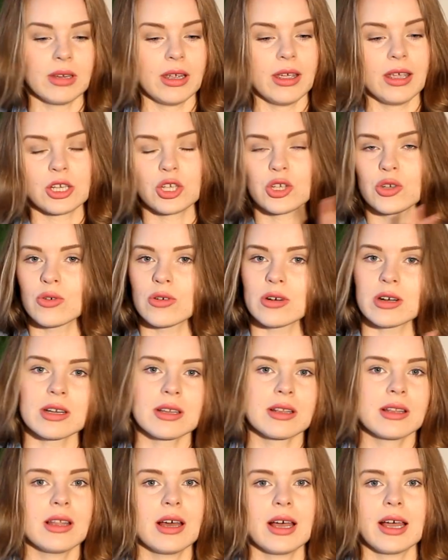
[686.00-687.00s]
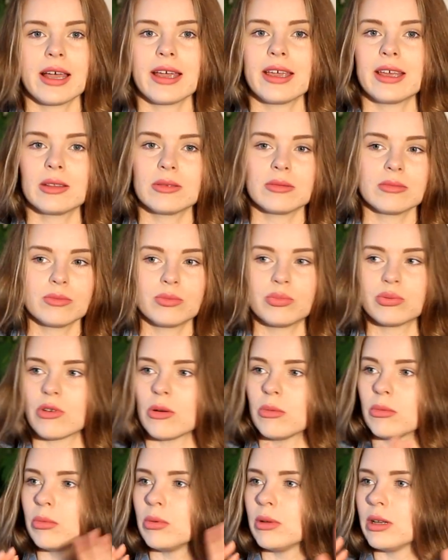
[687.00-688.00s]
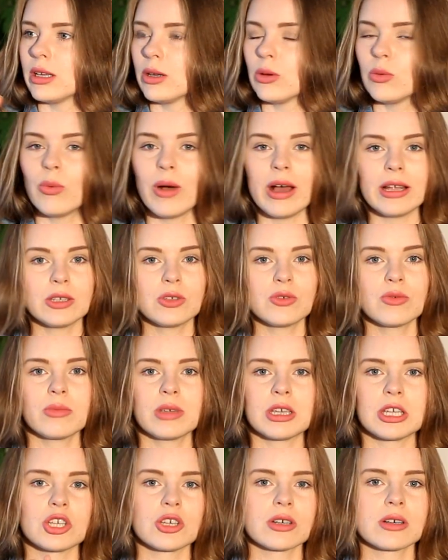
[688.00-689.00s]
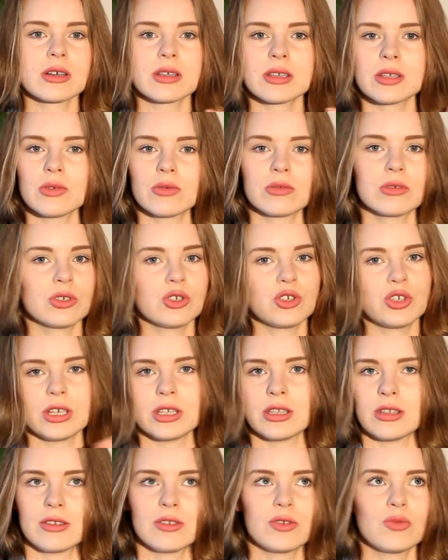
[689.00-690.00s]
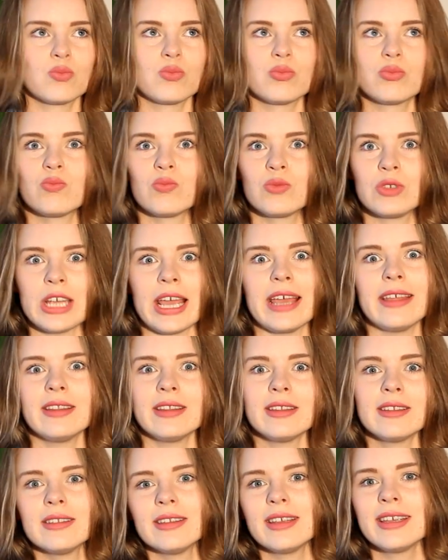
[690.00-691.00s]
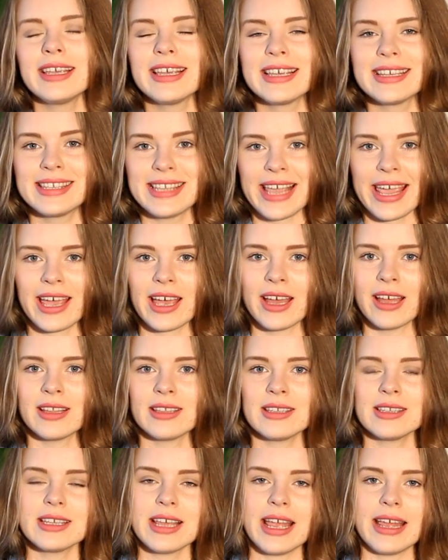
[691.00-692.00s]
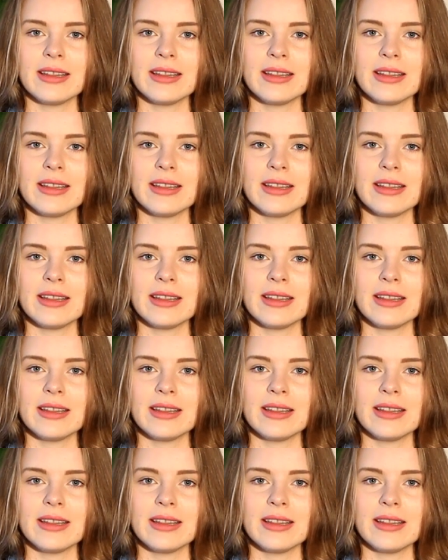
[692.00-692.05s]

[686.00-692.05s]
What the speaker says: a short line, probably 1-2 measures or just 10 seconds,